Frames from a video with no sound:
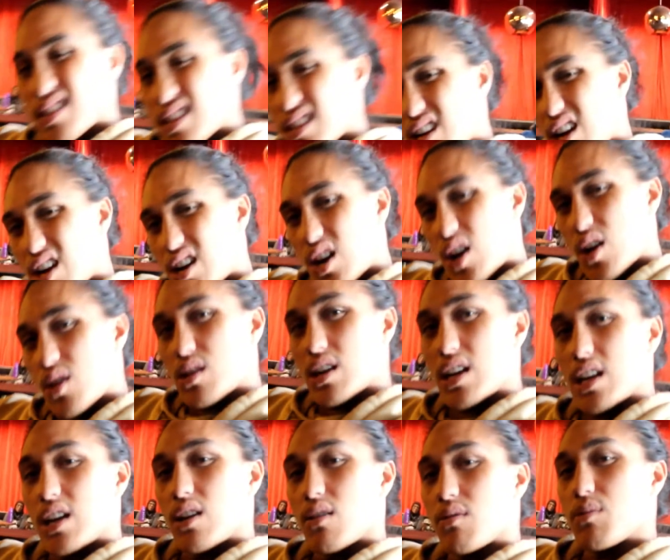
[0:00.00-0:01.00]
I don't know
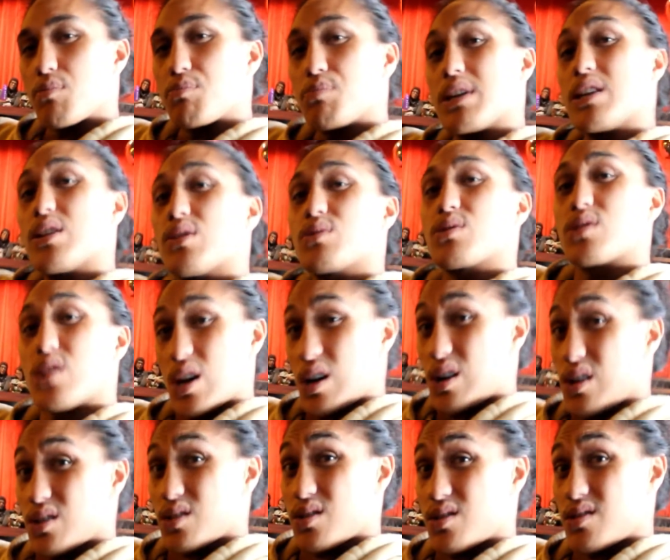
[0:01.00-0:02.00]
any of the Fever
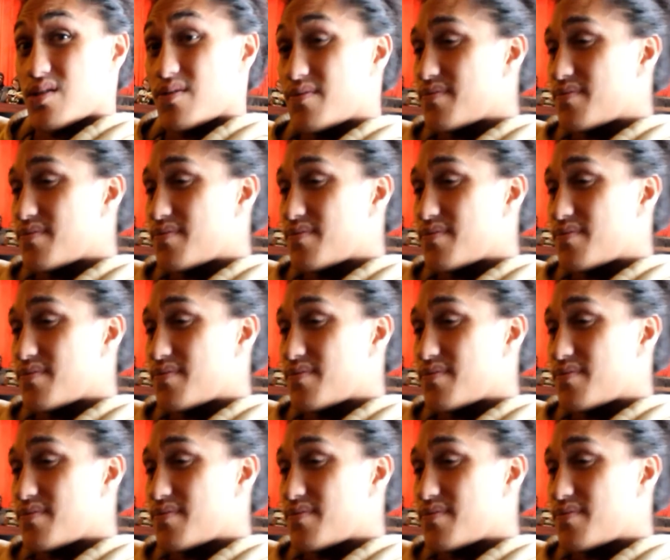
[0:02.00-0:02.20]
songs.